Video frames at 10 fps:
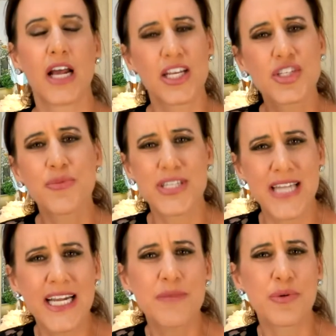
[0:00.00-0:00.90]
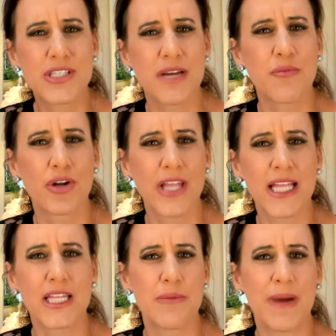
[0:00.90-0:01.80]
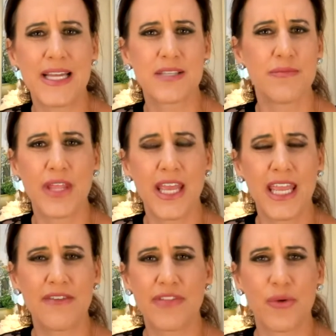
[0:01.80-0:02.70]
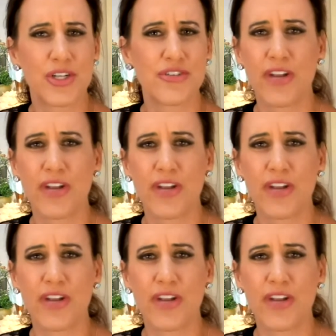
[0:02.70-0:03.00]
customers 90% more likely to buy something if they watch a